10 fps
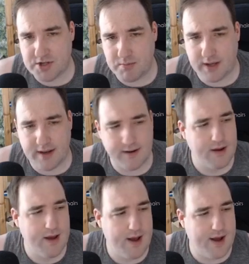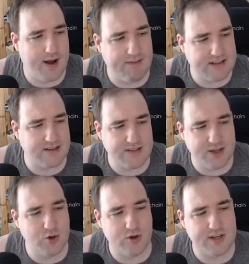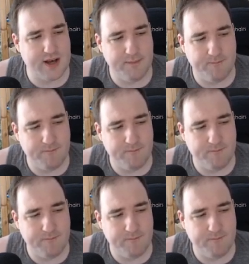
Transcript: and Blood. That sounds like a good time.